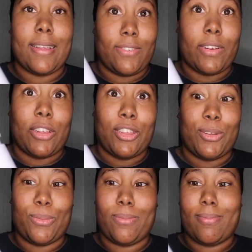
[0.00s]
Very
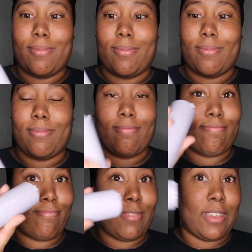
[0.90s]
cute,
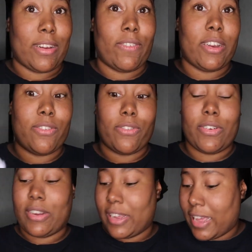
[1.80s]
very
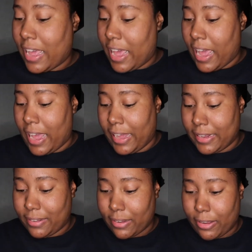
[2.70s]
different,
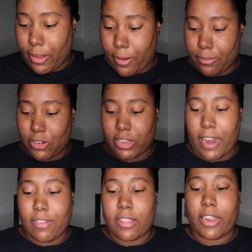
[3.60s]
and just
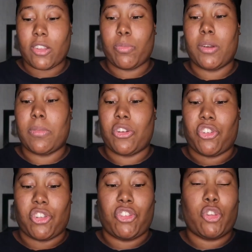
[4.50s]
everything is pretty much
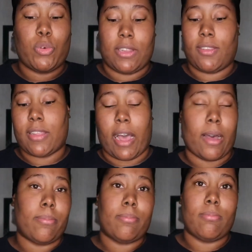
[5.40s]
just twist top.
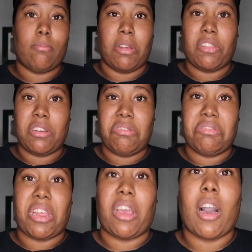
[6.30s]
Nothing you
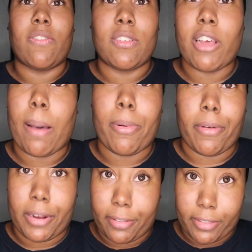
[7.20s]
take off the top or
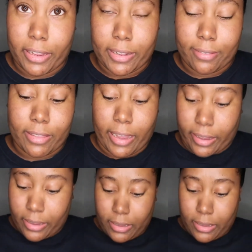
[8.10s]
anything like that.